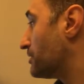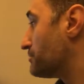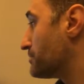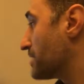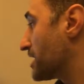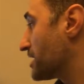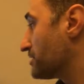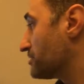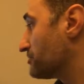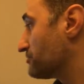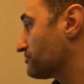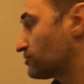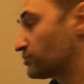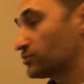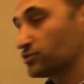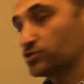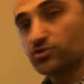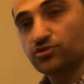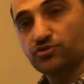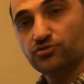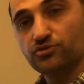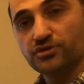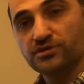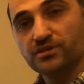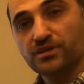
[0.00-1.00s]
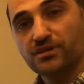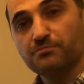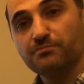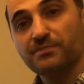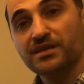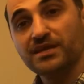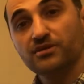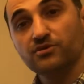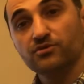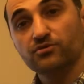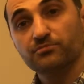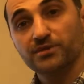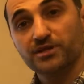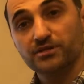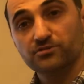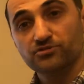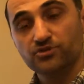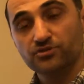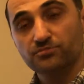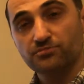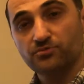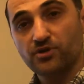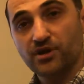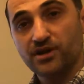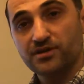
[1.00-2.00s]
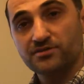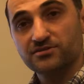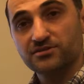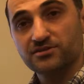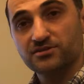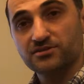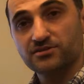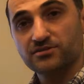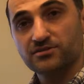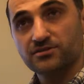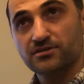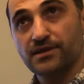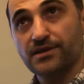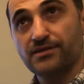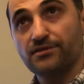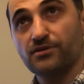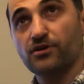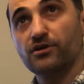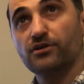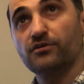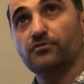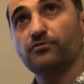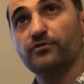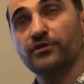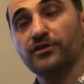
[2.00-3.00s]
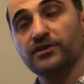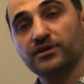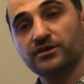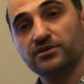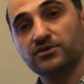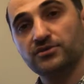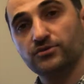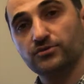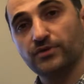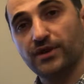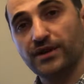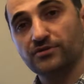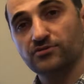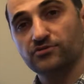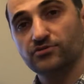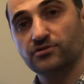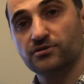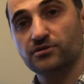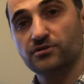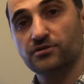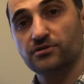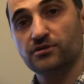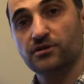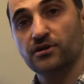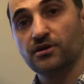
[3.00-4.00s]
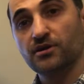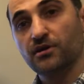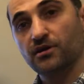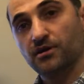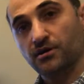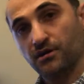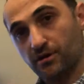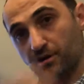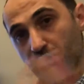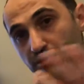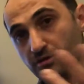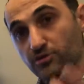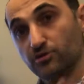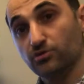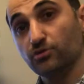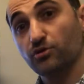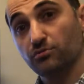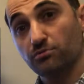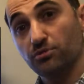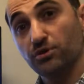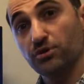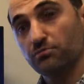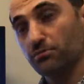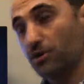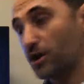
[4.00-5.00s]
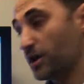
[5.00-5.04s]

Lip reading: mainly for short and medium enterprises that are willing to enter global